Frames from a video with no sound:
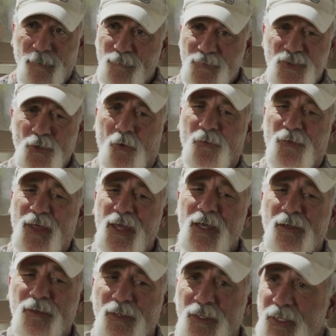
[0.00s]
So they
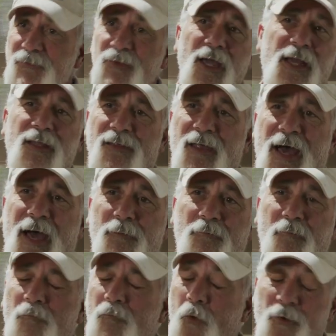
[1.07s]
alleviated that
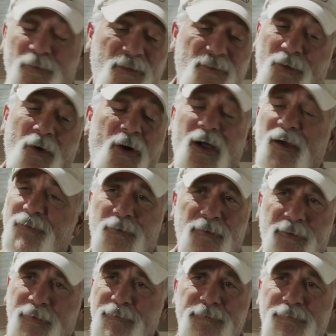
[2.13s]
more than they'll ever